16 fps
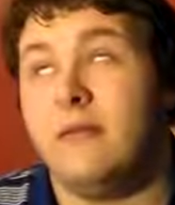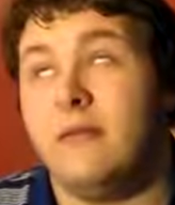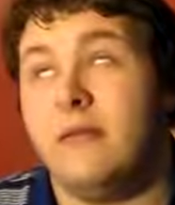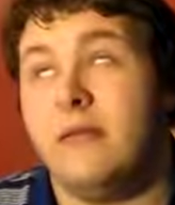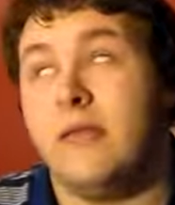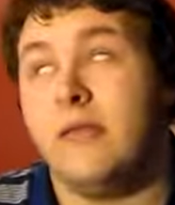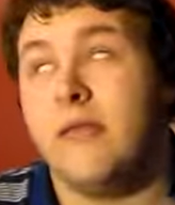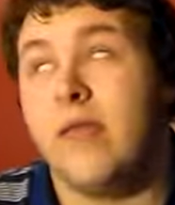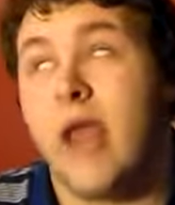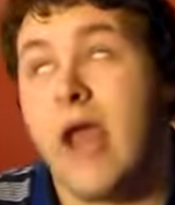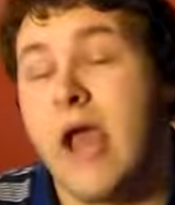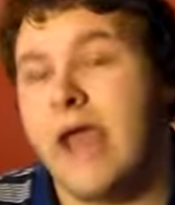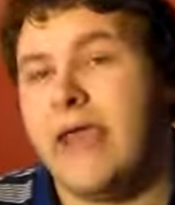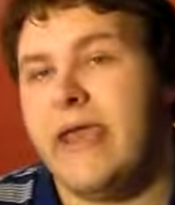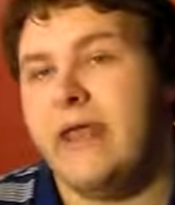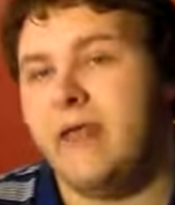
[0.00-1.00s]

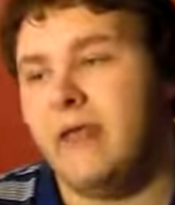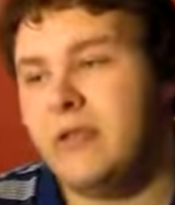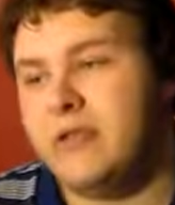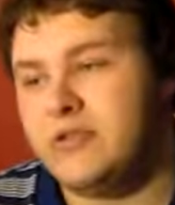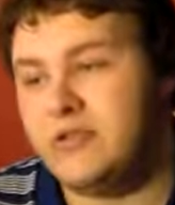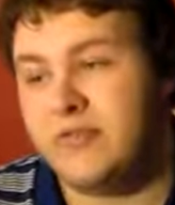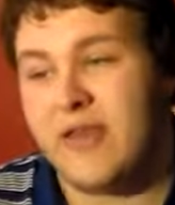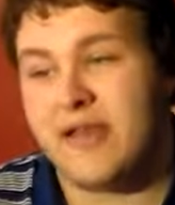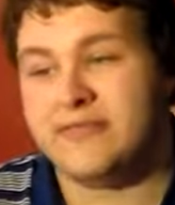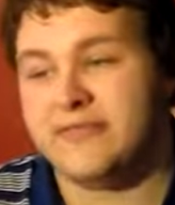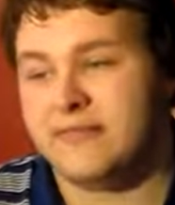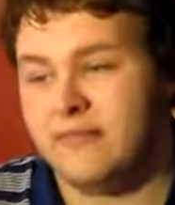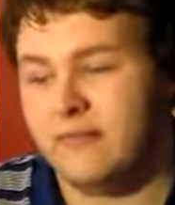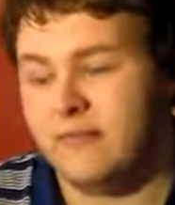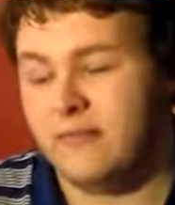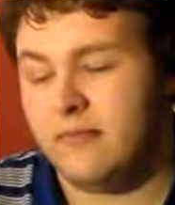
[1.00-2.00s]
9,
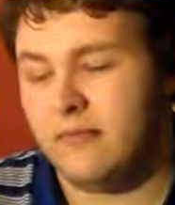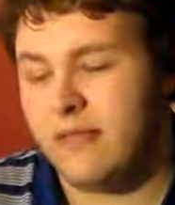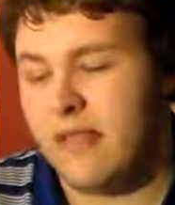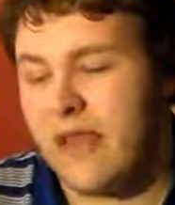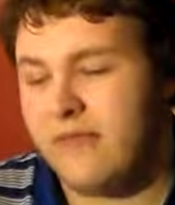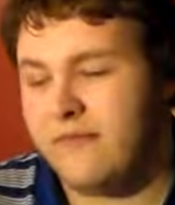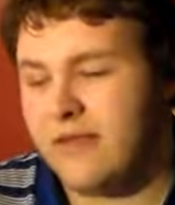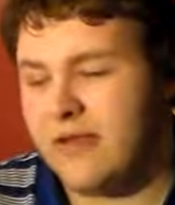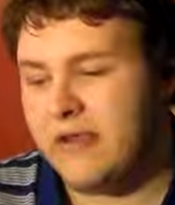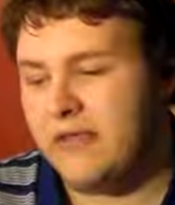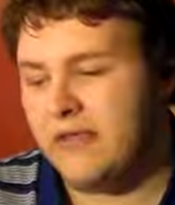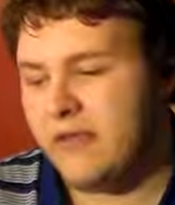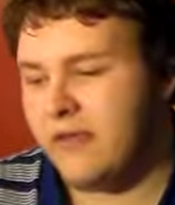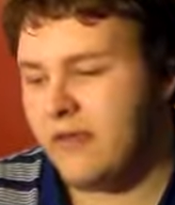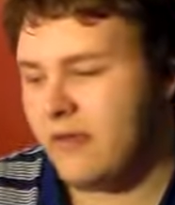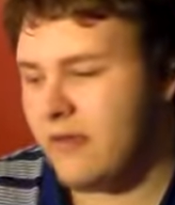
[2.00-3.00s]
2011, I
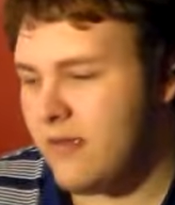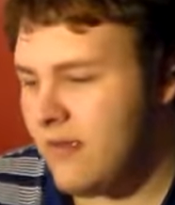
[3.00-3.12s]
think,